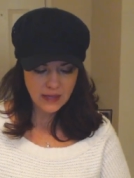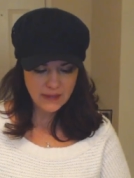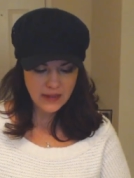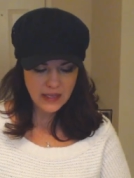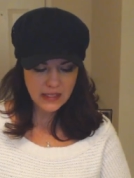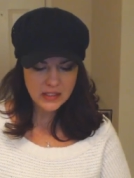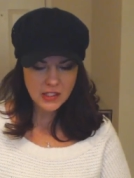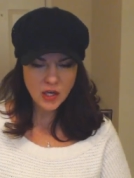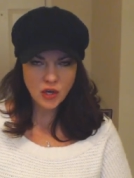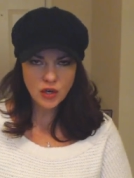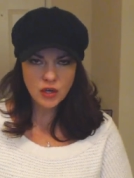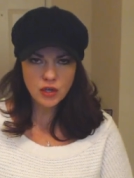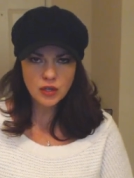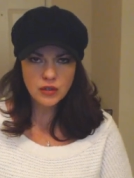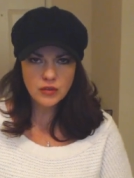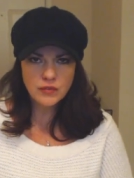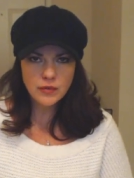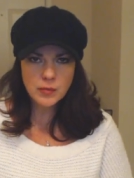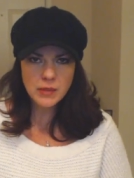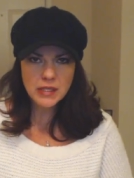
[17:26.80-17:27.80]
And that's
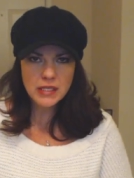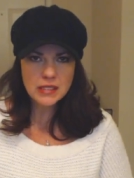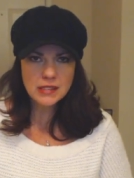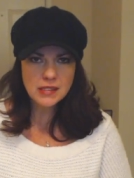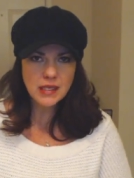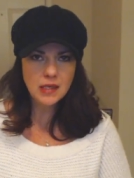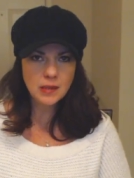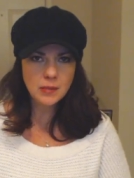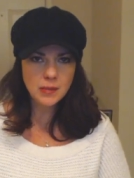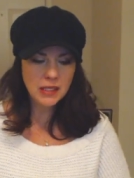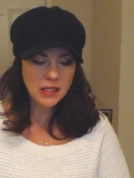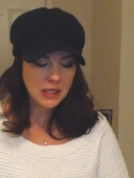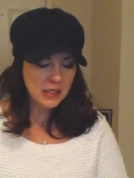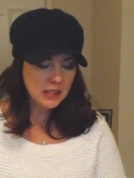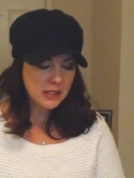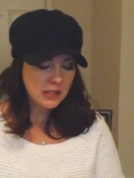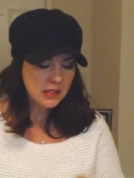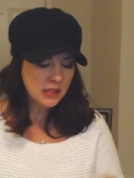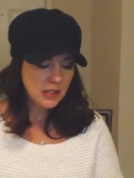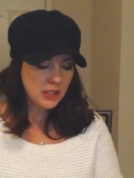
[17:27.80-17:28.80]
hard for me to see
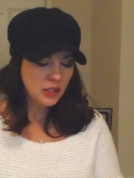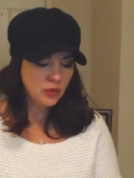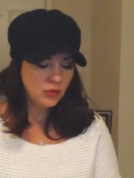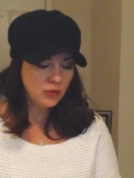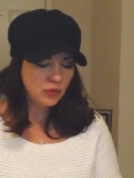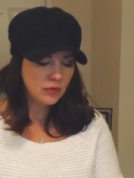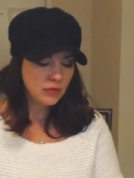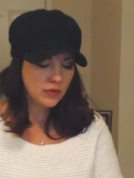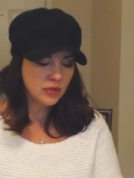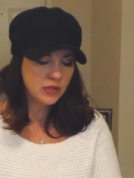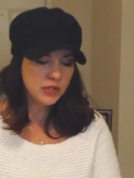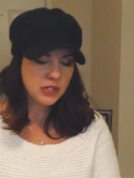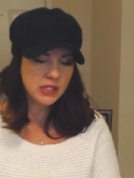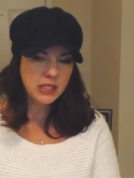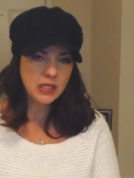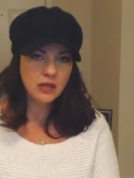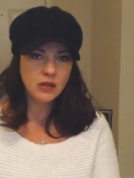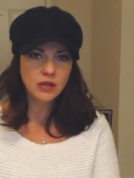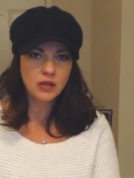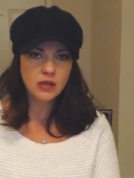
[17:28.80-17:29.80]
because the universe
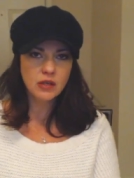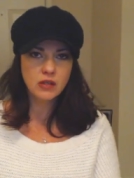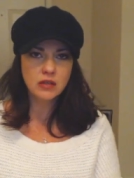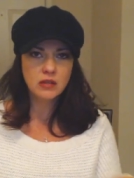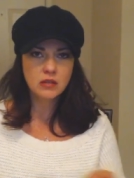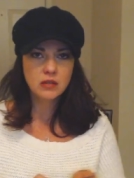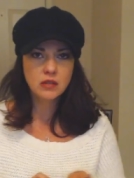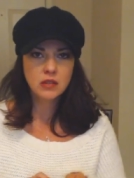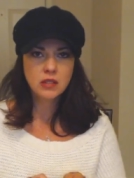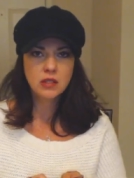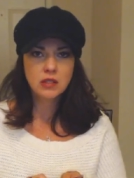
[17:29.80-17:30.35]
here